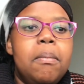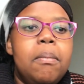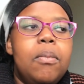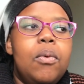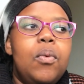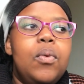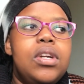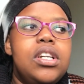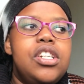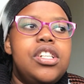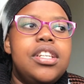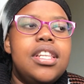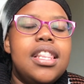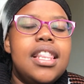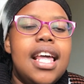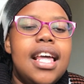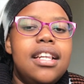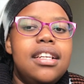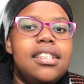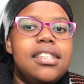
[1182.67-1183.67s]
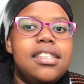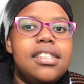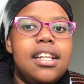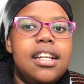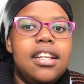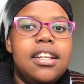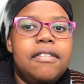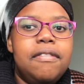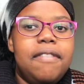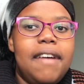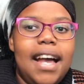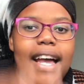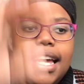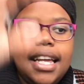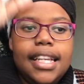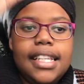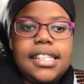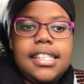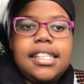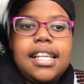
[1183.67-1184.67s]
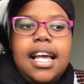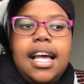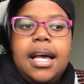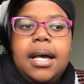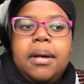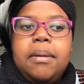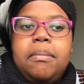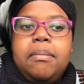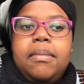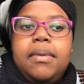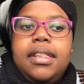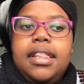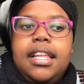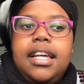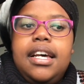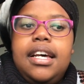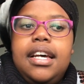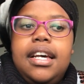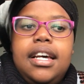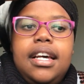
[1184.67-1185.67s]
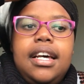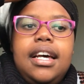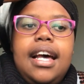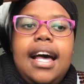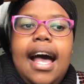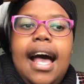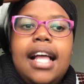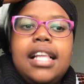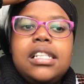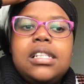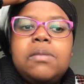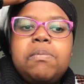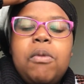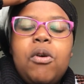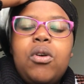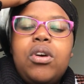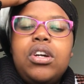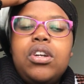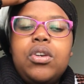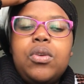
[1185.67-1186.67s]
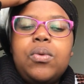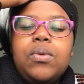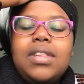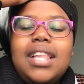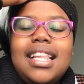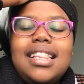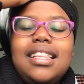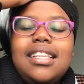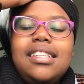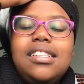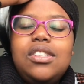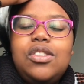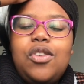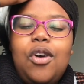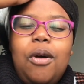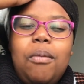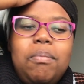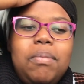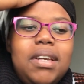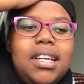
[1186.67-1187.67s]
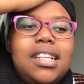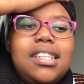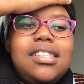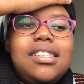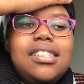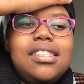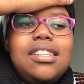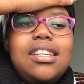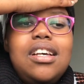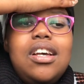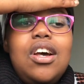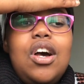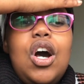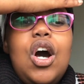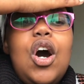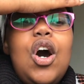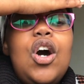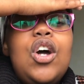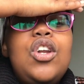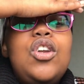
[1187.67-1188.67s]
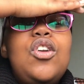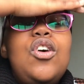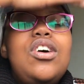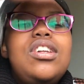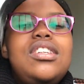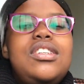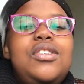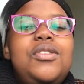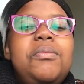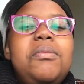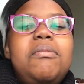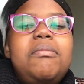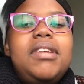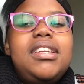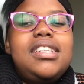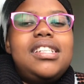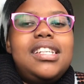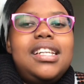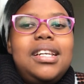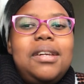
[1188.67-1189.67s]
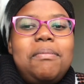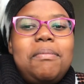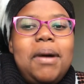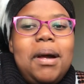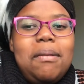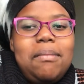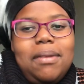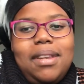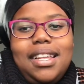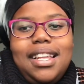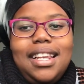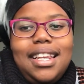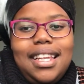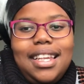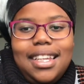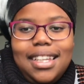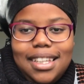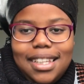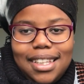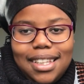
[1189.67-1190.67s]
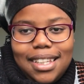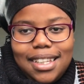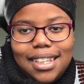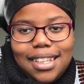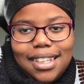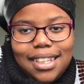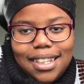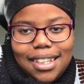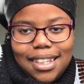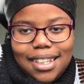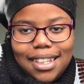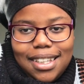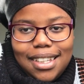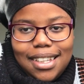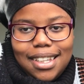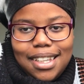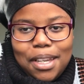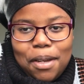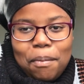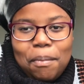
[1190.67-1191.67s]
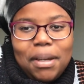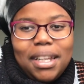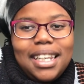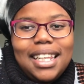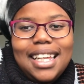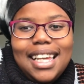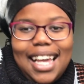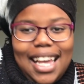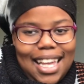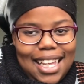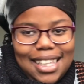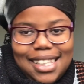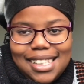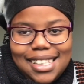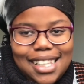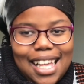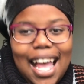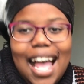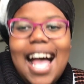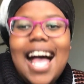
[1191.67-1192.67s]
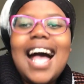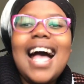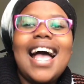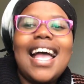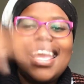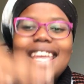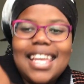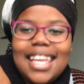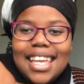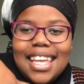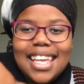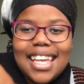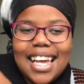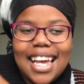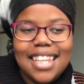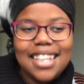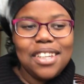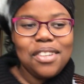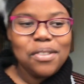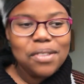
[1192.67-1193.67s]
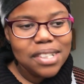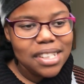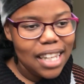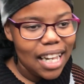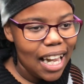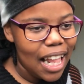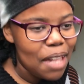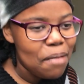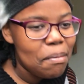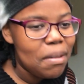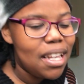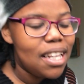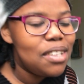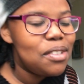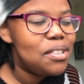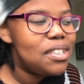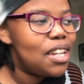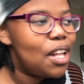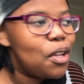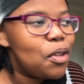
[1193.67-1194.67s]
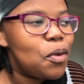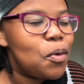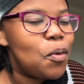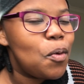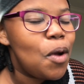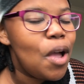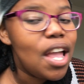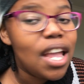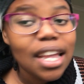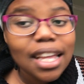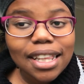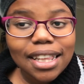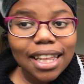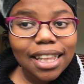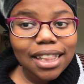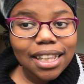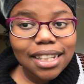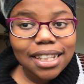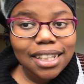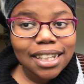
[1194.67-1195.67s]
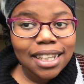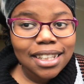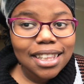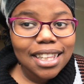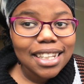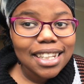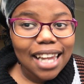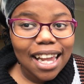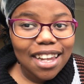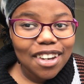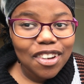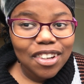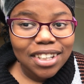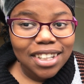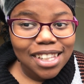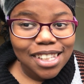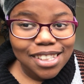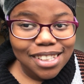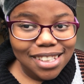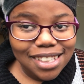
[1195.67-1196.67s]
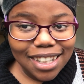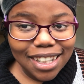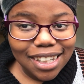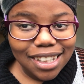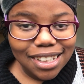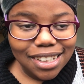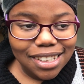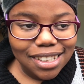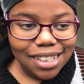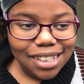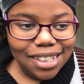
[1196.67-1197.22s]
which then solidifies the unspoken rule that these topics are not to be mentioned publicly. But guys, I, Khanya Dunjana, am here to tell you that the dialogue needs to change.